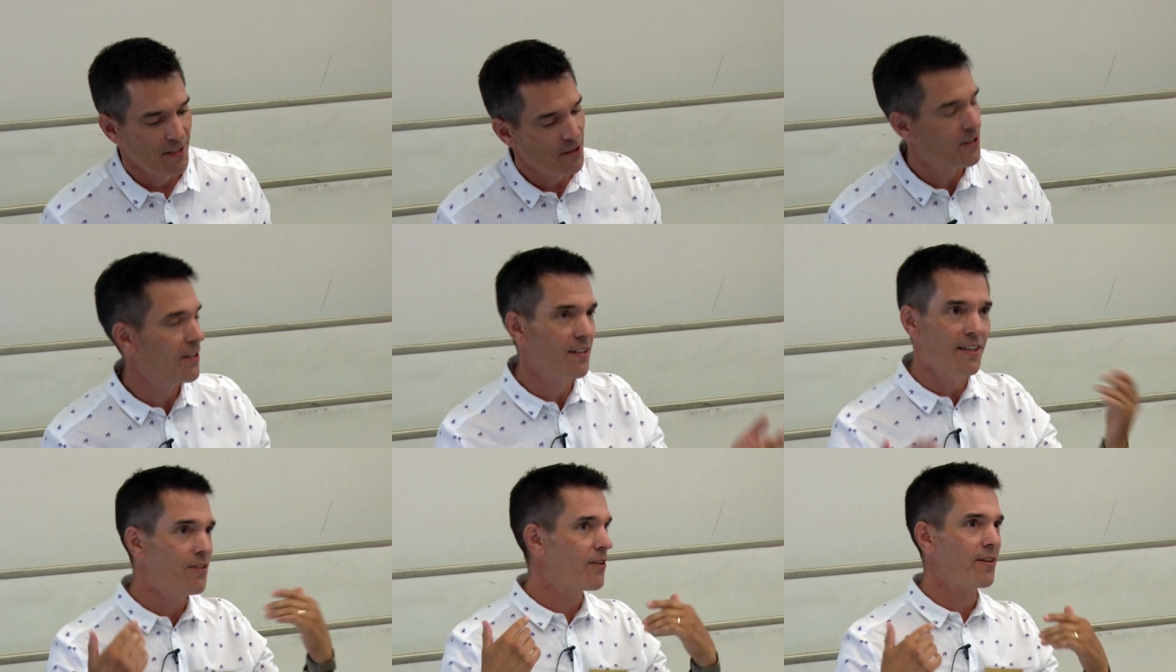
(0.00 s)
You can,
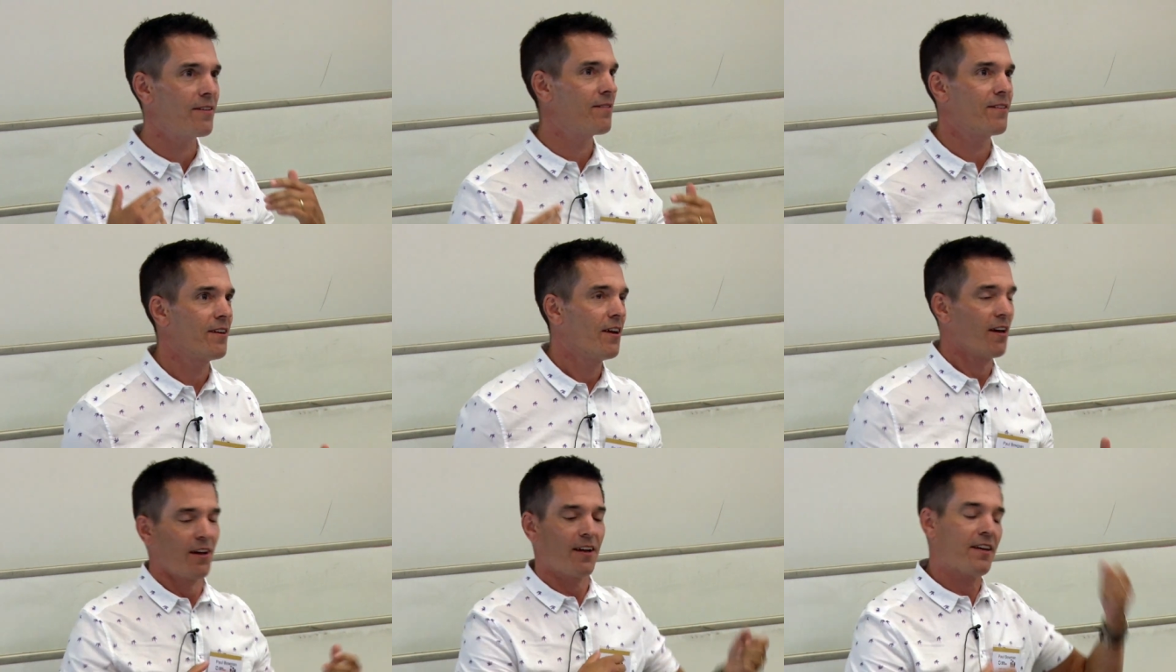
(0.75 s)
you
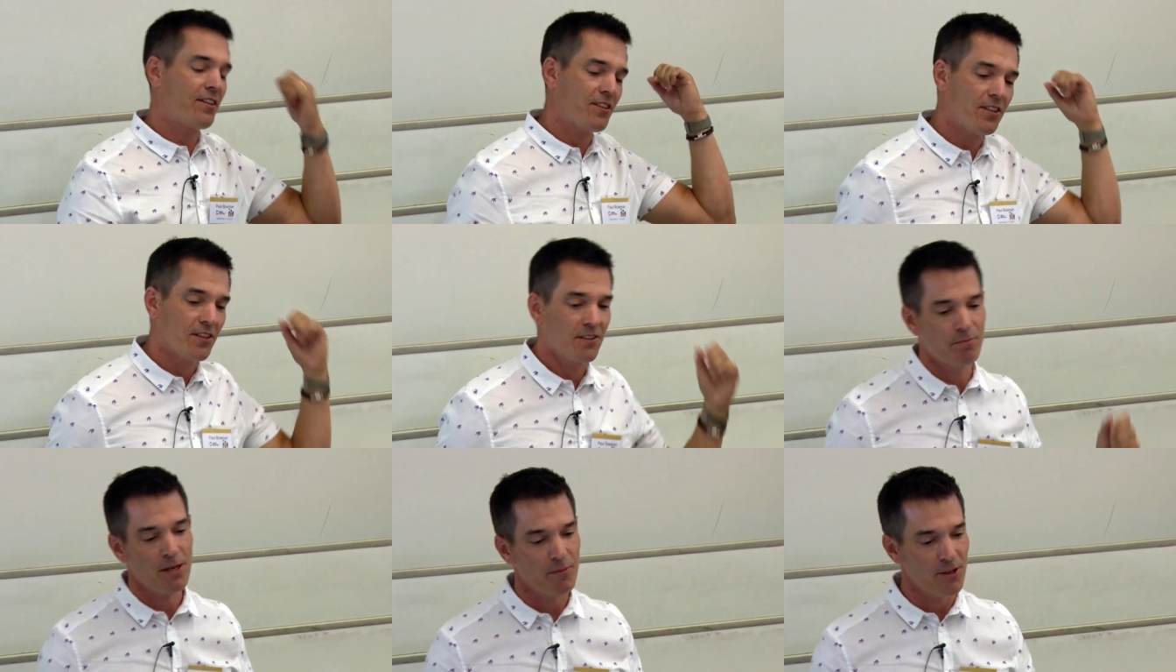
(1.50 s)
can
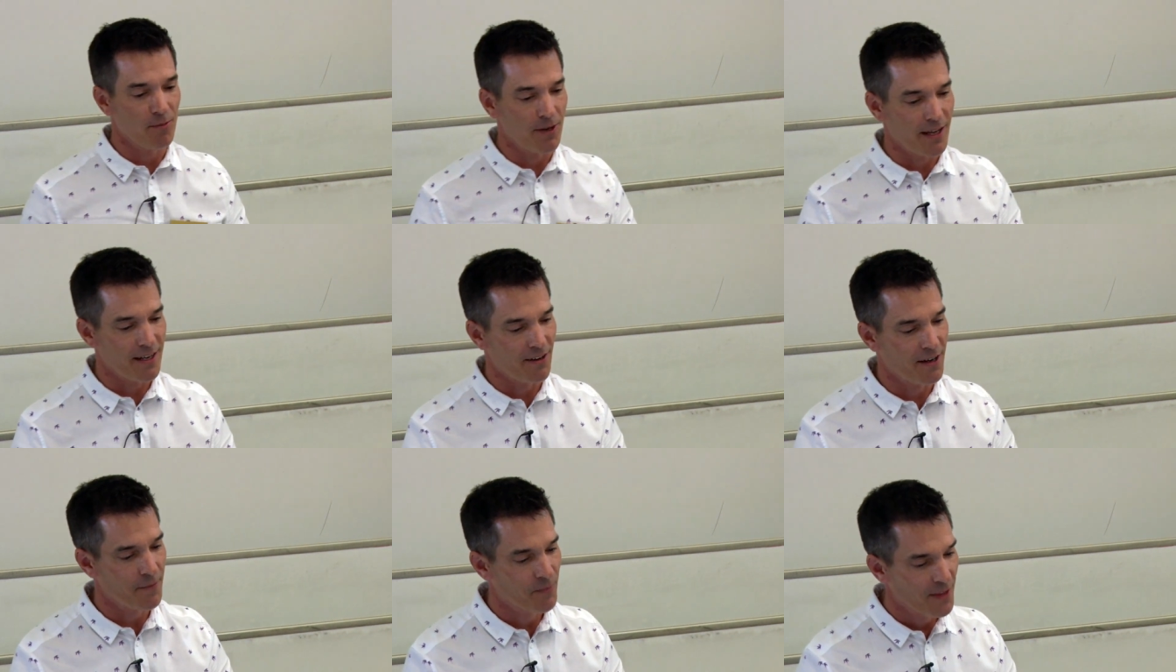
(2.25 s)
beat me up later,
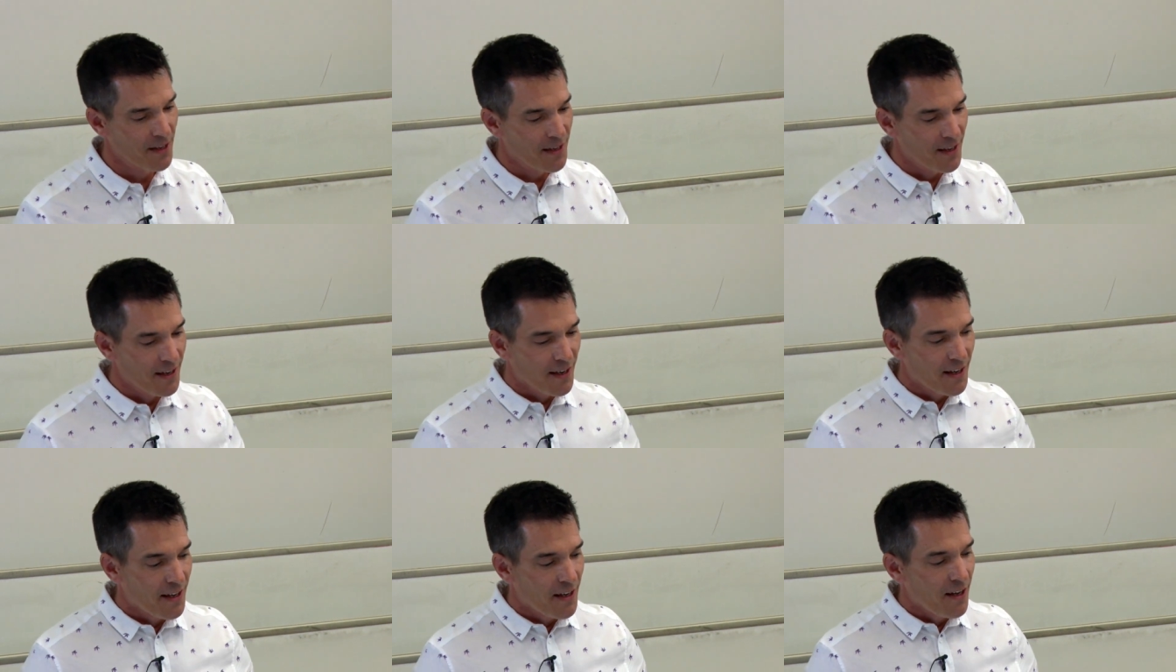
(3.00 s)
right?
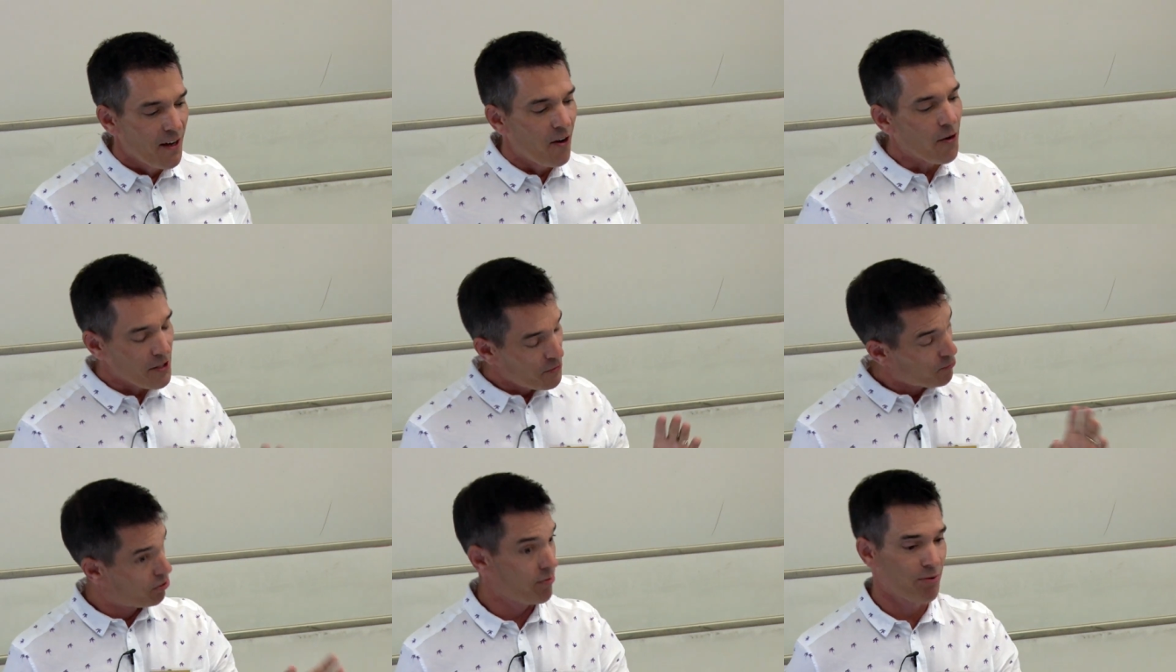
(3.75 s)
Yeah. Oh, or
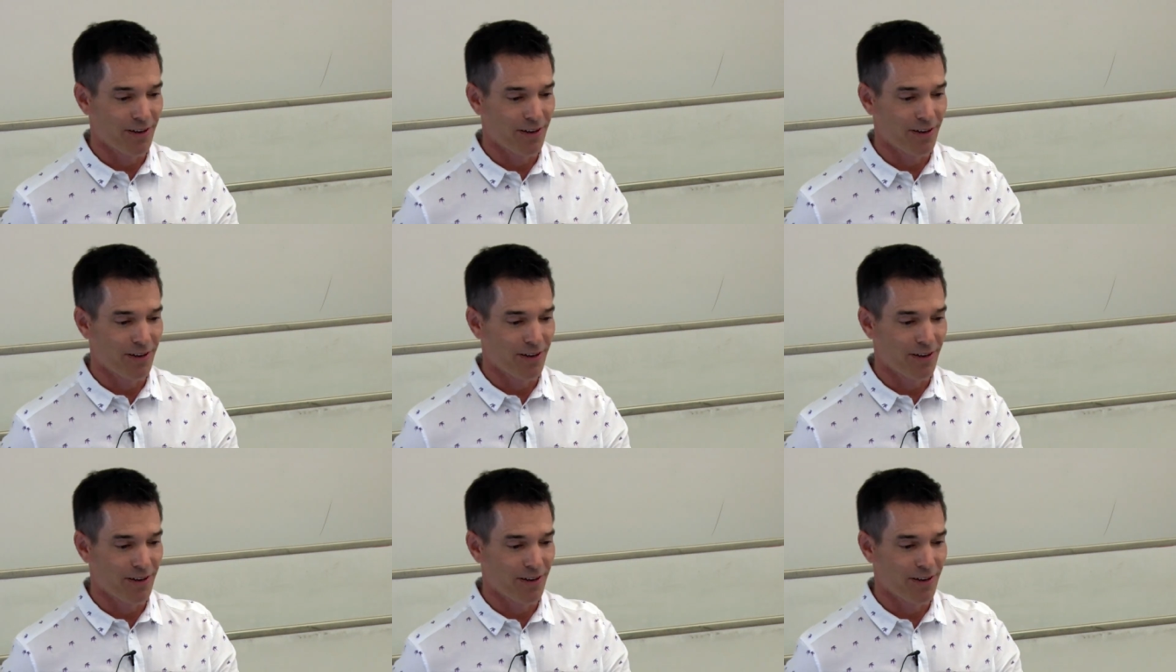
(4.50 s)
you.